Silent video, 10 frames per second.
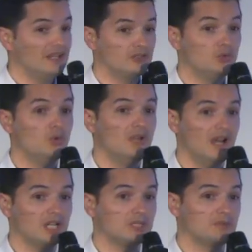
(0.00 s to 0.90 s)
of the
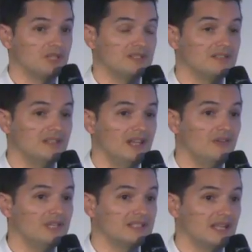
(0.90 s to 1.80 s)
two large protected
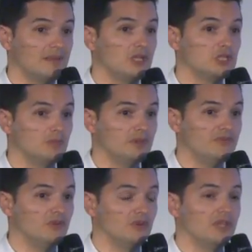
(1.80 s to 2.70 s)
areas that I
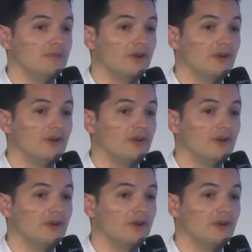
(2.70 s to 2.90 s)
mentioned before,